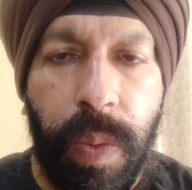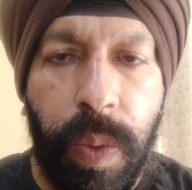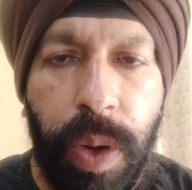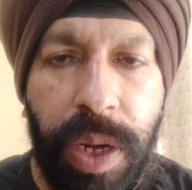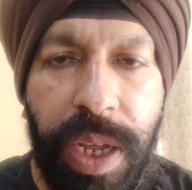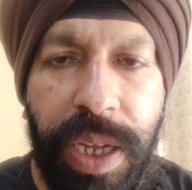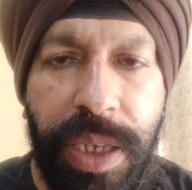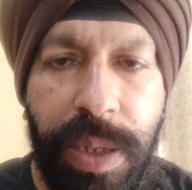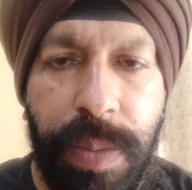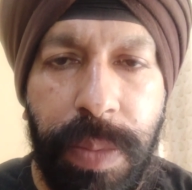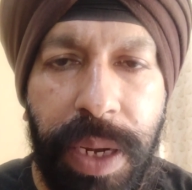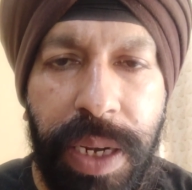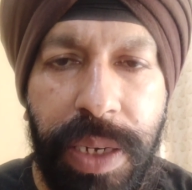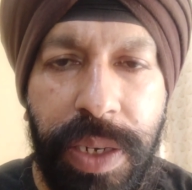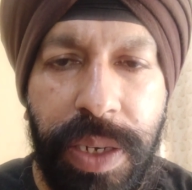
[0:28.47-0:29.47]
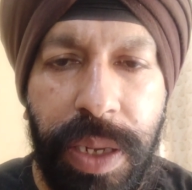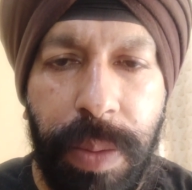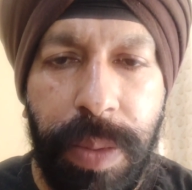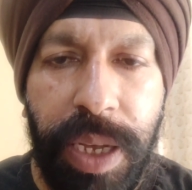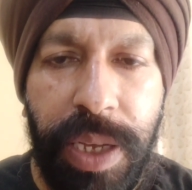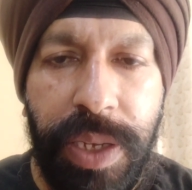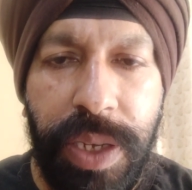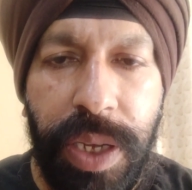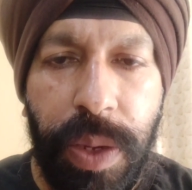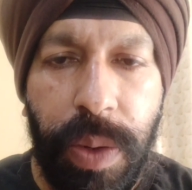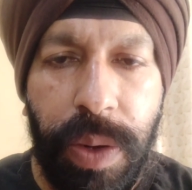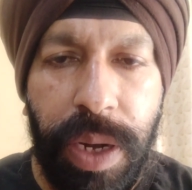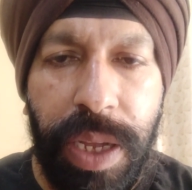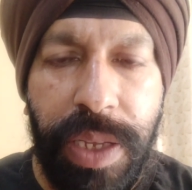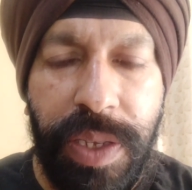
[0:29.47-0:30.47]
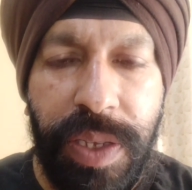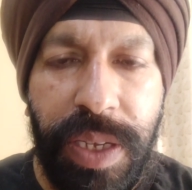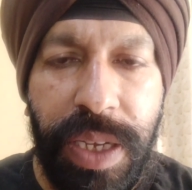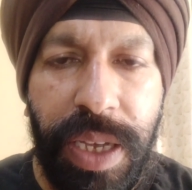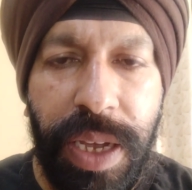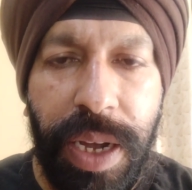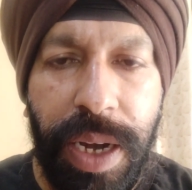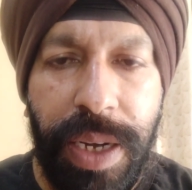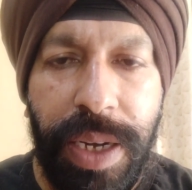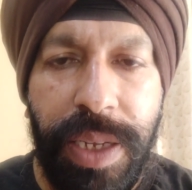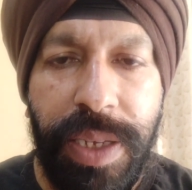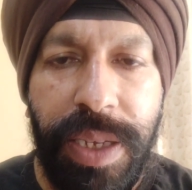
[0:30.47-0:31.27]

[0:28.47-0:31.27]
what has made CBSE or NCERT